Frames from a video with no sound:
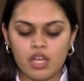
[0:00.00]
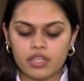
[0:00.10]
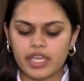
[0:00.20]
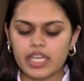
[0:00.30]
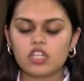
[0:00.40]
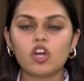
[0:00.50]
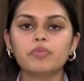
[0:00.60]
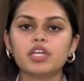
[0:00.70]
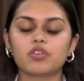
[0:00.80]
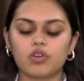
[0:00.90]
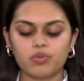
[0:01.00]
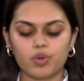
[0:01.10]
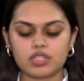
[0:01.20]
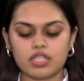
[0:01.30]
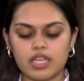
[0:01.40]
The economic growth
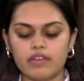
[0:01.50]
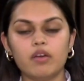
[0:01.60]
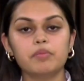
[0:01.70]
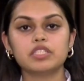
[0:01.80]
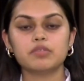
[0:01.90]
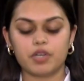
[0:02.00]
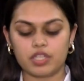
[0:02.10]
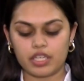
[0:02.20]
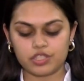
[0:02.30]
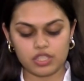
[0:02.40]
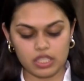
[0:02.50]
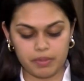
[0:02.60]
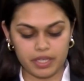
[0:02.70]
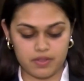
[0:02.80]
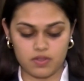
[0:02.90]
versus environmental protection
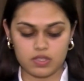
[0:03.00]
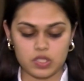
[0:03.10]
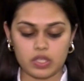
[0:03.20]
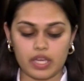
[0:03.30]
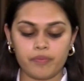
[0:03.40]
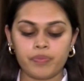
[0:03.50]
debate is also there.